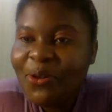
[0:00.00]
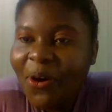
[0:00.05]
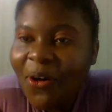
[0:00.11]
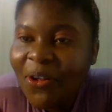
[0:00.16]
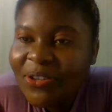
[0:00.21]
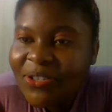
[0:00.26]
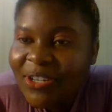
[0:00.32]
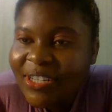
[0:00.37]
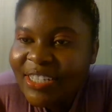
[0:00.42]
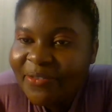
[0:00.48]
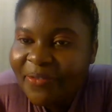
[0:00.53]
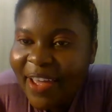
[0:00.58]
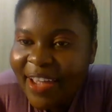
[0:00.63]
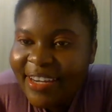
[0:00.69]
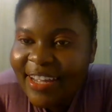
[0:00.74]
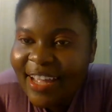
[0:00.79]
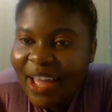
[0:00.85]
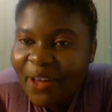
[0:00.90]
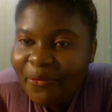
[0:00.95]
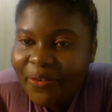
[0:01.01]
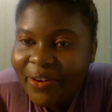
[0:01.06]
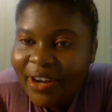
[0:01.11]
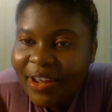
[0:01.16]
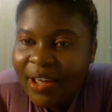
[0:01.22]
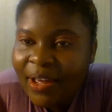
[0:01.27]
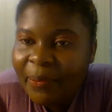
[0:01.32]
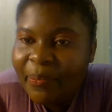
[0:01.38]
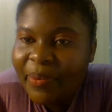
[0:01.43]
You're also dividing
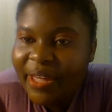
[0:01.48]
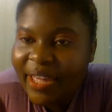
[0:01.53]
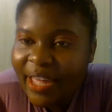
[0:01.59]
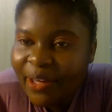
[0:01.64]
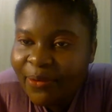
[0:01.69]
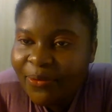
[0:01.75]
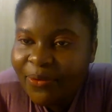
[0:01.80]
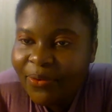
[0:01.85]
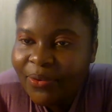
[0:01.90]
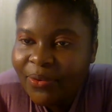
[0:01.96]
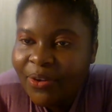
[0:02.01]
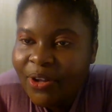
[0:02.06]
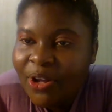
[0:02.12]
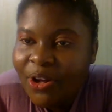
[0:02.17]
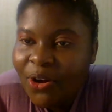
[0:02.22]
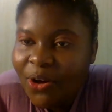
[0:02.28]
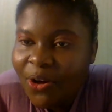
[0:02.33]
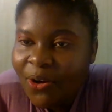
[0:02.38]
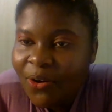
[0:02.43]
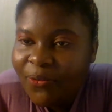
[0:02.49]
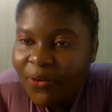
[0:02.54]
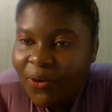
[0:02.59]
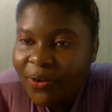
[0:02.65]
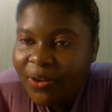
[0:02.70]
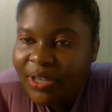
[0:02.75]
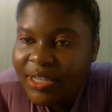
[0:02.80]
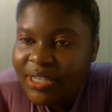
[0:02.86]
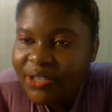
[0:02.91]
Africa. Be careful of
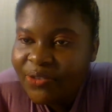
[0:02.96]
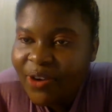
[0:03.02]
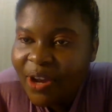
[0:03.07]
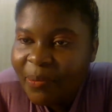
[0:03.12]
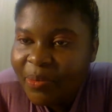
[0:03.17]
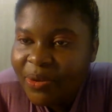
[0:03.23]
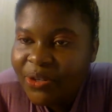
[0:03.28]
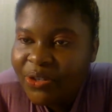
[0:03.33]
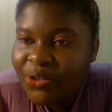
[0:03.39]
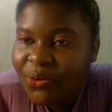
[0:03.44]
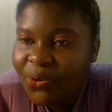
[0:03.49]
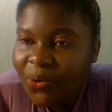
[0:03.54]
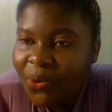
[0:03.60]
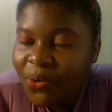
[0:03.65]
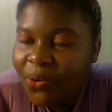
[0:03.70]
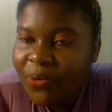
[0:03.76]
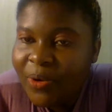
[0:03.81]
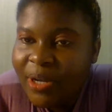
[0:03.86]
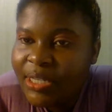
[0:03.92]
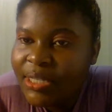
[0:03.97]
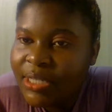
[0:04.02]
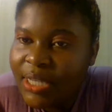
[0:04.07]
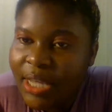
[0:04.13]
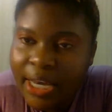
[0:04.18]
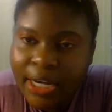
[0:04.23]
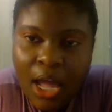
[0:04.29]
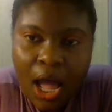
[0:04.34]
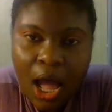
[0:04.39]
all this rubbish you always
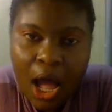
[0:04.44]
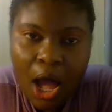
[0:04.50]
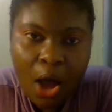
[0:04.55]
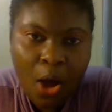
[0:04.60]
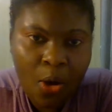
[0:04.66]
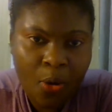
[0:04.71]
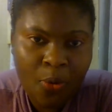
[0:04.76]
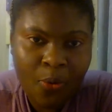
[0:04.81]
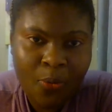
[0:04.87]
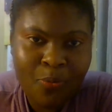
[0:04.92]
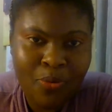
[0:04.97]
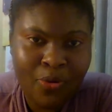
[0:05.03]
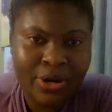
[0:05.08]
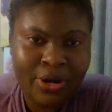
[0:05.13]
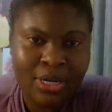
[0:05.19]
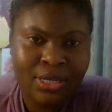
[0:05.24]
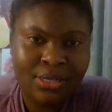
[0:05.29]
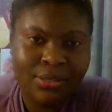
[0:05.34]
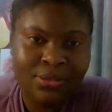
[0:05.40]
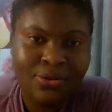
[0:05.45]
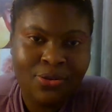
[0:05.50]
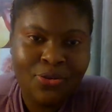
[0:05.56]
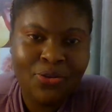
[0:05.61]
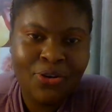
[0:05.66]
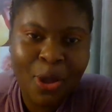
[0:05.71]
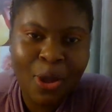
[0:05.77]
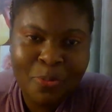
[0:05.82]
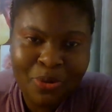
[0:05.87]
said. How? Boris,
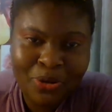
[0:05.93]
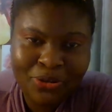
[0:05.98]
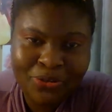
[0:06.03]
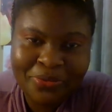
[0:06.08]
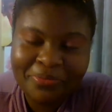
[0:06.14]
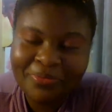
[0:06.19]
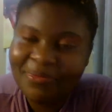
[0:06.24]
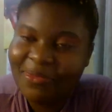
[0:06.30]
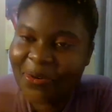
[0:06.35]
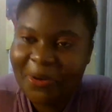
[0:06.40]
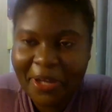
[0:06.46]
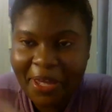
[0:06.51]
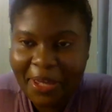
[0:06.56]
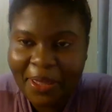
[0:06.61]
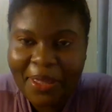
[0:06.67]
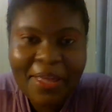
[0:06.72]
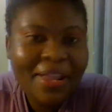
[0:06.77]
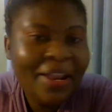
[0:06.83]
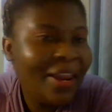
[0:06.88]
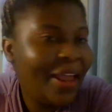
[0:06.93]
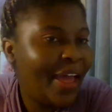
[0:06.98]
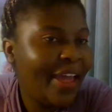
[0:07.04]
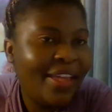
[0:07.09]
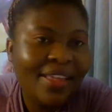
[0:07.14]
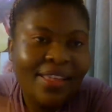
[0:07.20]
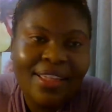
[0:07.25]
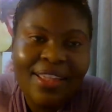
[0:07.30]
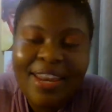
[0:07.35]
rubbish. Okay. Huh?
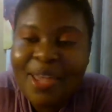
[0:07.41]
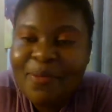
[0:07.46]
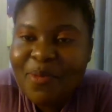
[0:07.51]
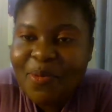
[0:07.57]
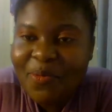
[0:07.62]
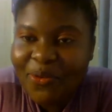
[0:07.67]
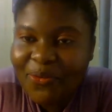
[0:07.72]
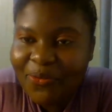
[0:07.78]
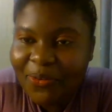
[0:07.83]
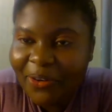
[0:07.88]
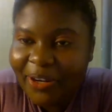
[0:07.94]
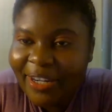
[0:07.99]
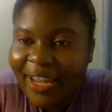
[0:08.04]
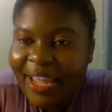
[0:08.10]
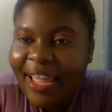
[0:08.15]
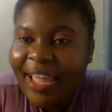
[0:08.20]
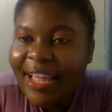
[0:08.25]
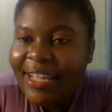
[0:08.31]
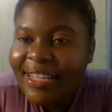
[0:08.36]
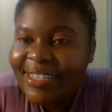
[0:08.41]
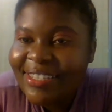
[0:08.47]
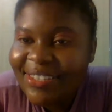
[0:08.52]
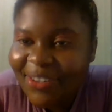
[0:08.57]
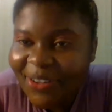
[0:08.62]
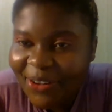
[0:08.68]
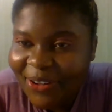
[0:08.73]
Let me move on. So,